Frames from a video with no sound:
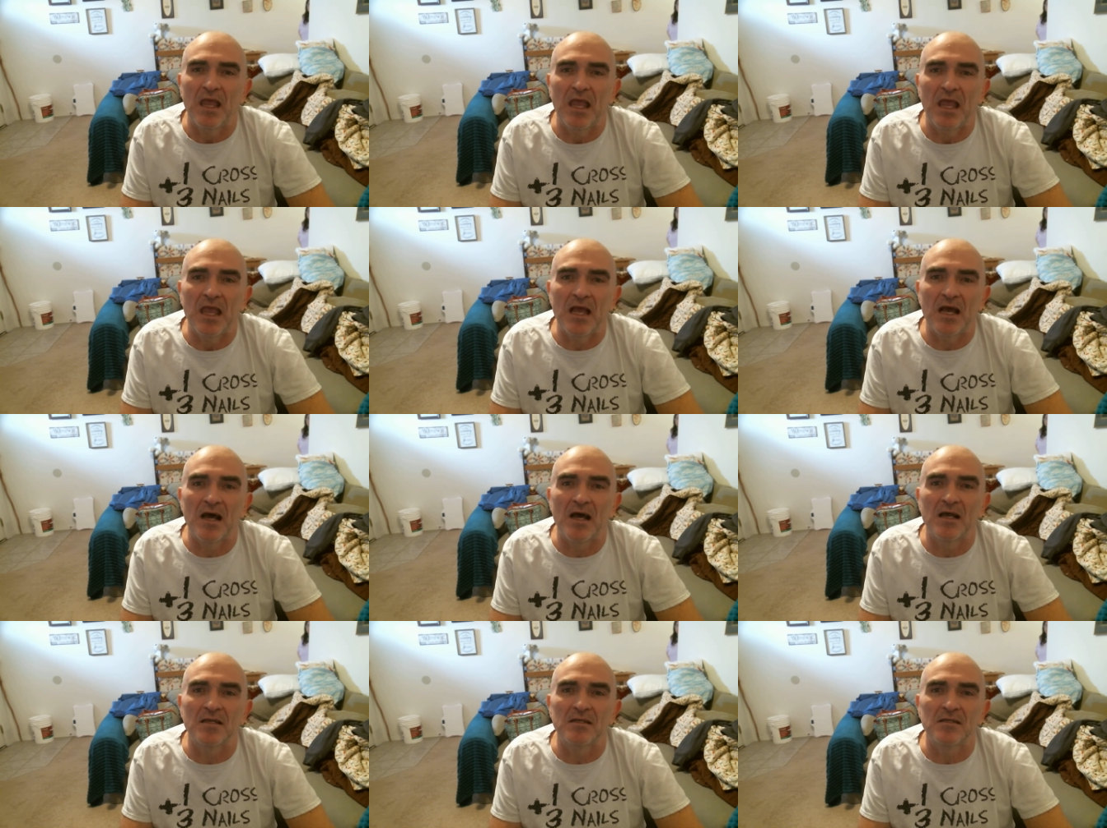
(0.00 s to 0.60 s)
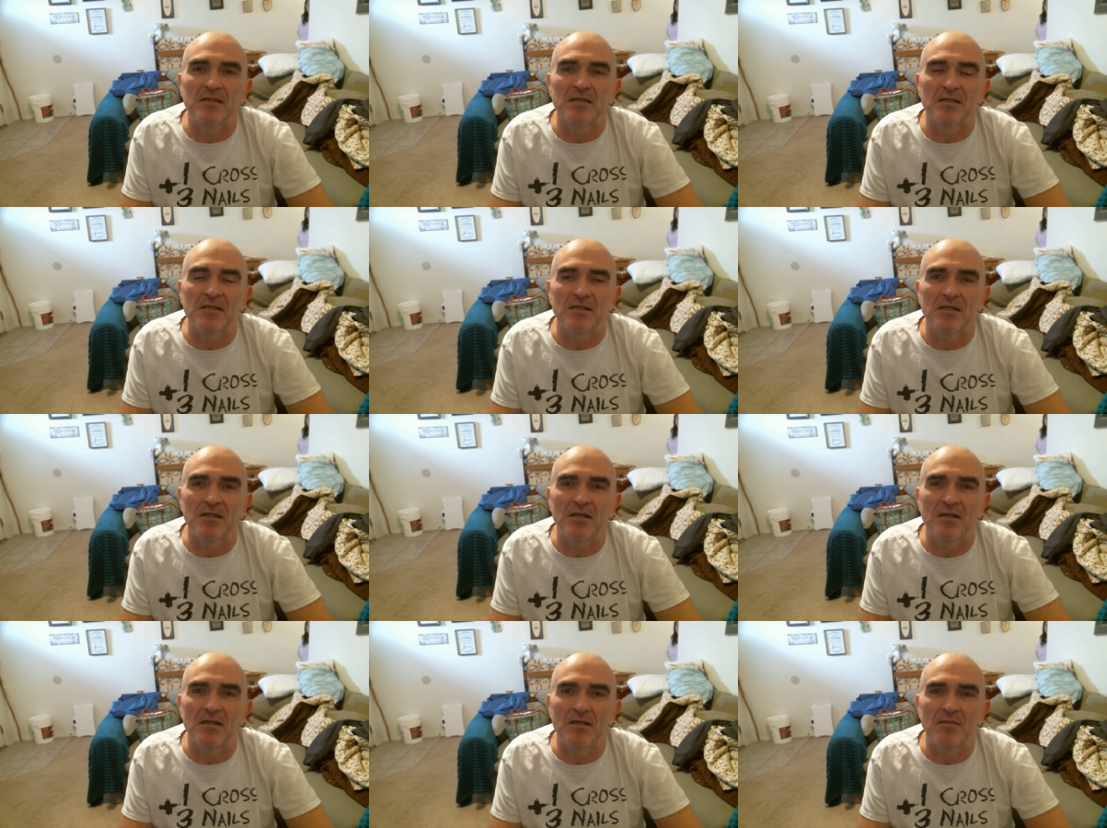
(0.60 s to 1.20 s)
And
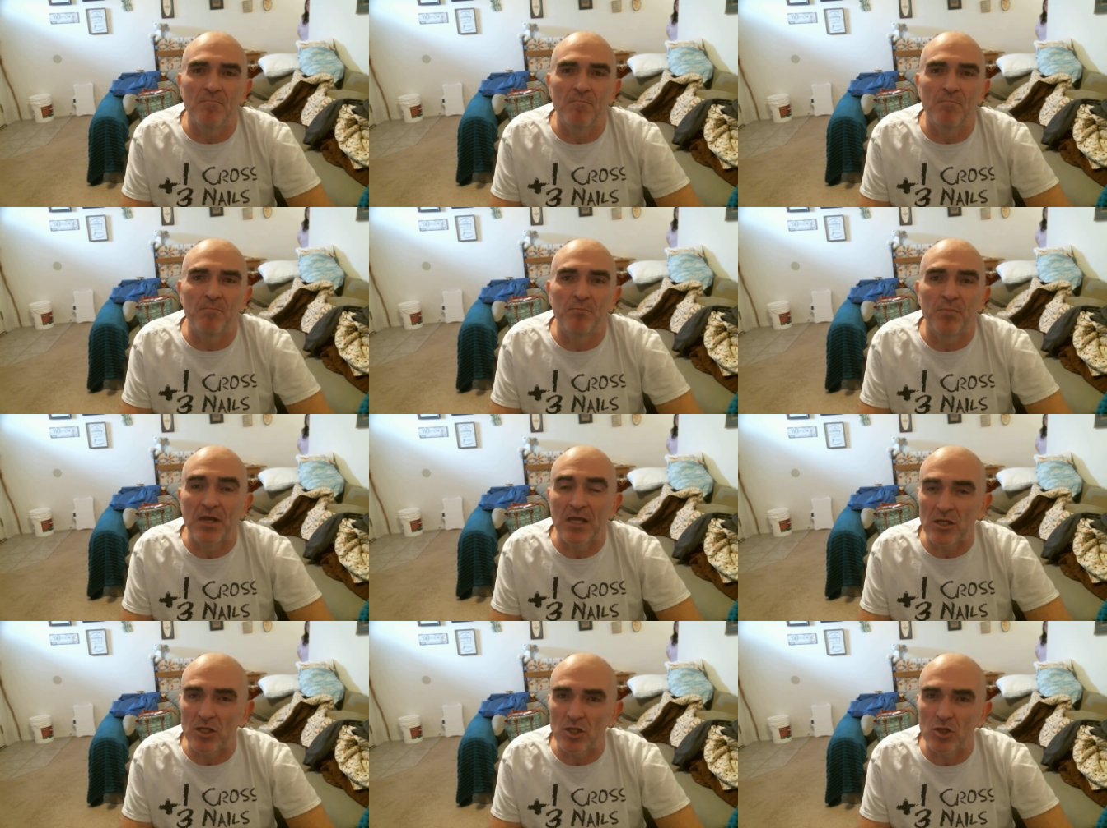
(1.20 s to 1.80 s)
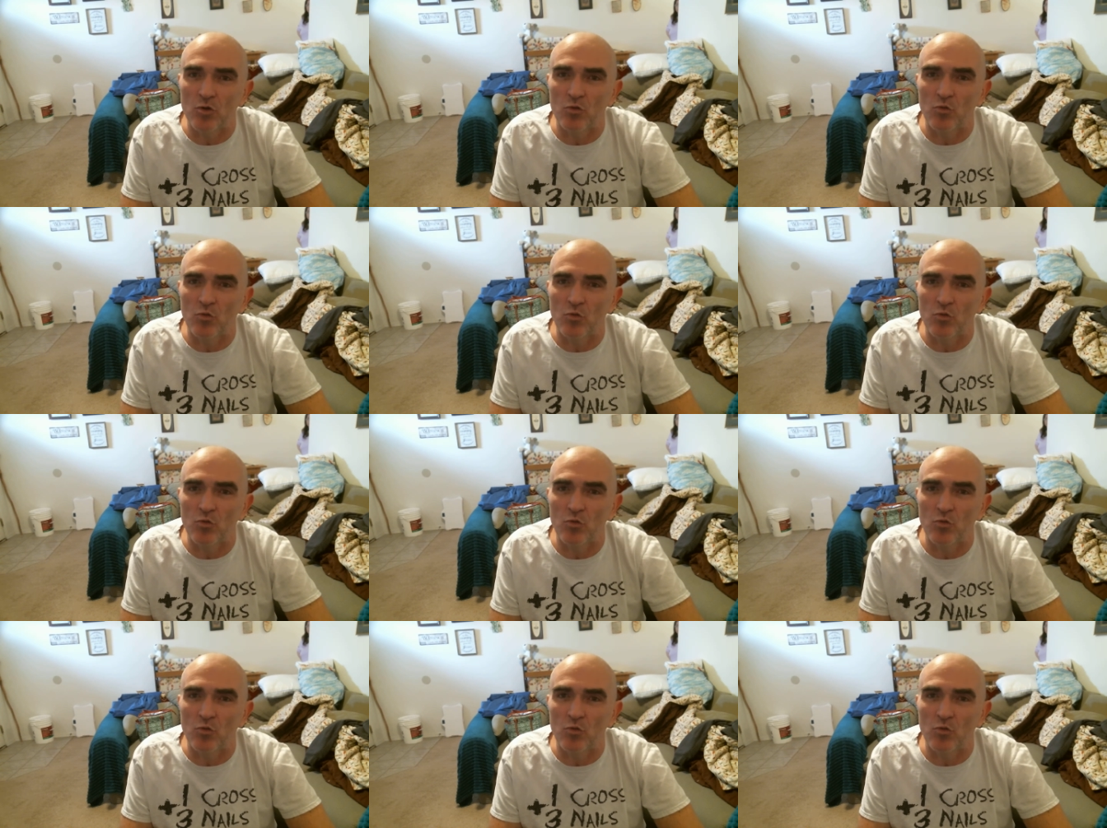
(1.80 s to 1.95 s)
but you